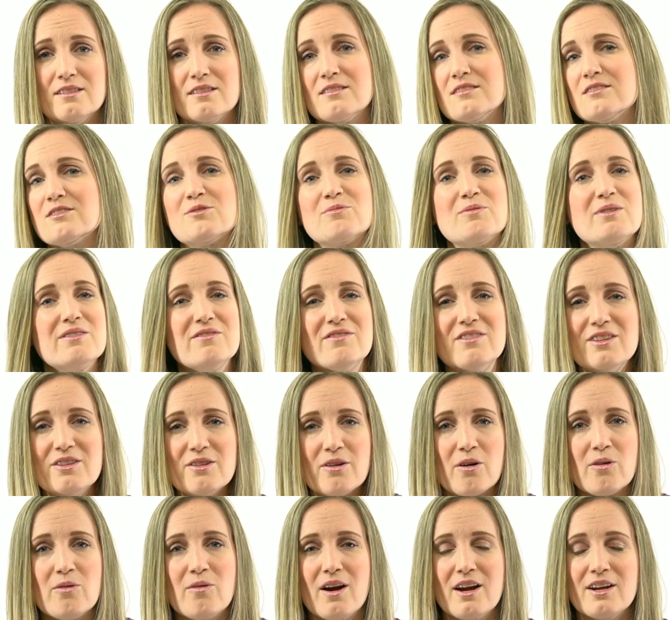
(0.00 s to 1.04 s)
So even
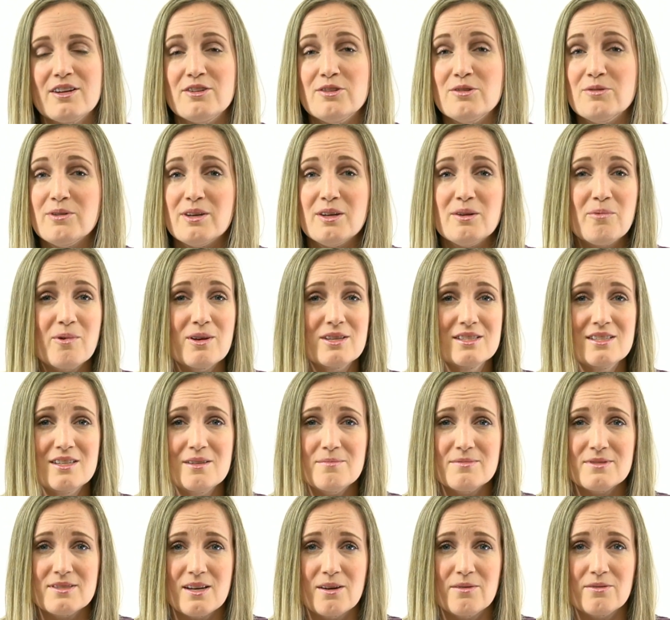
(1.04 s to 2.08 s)
though I knew he wasn't
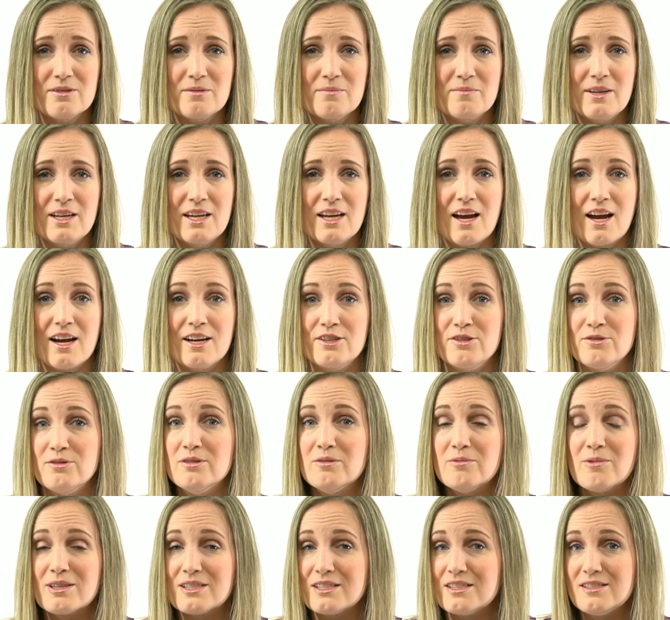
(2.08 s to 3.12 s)
upset with me, I knew it
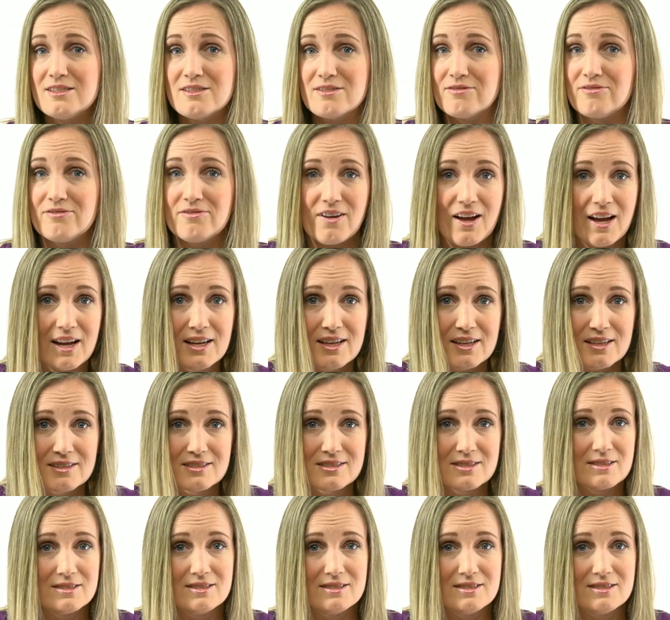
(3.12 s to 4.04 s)
wasn't defiant